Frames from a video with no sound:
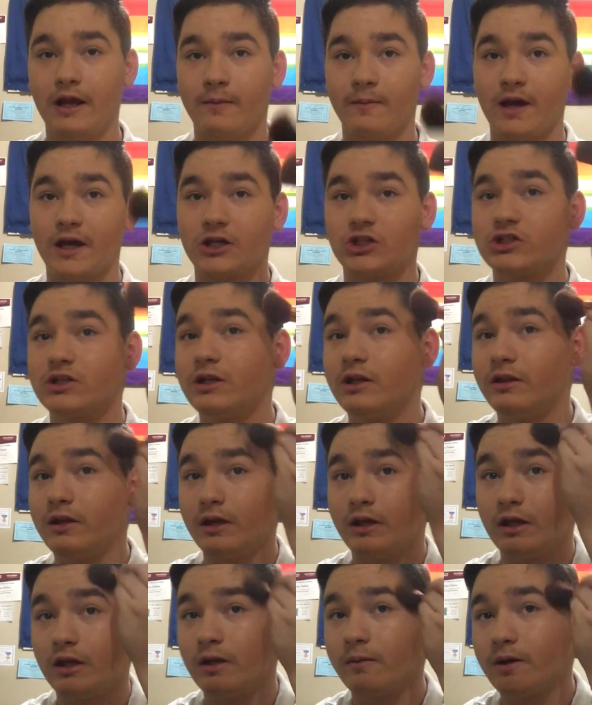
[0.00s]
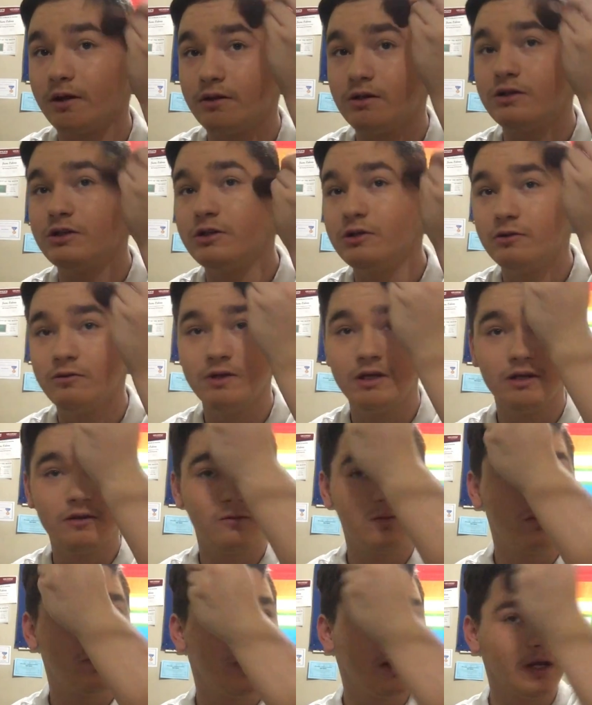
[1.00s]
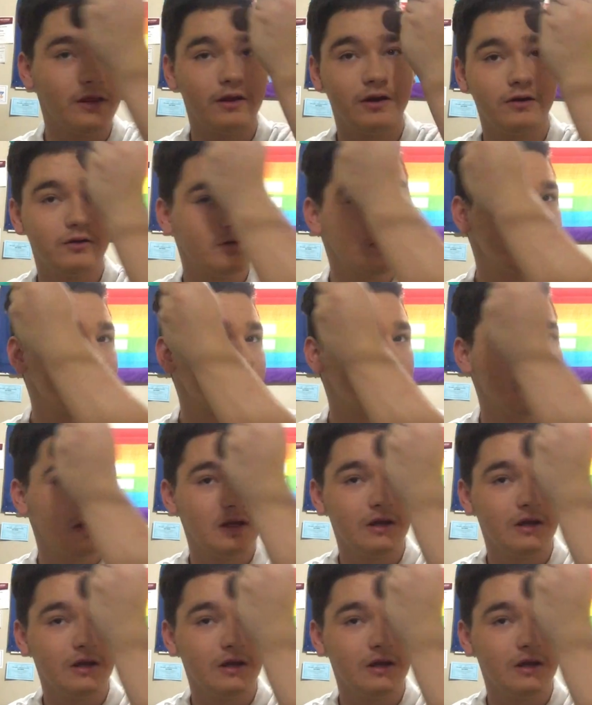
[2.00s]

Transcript: I'm actually thinking about doing one of those,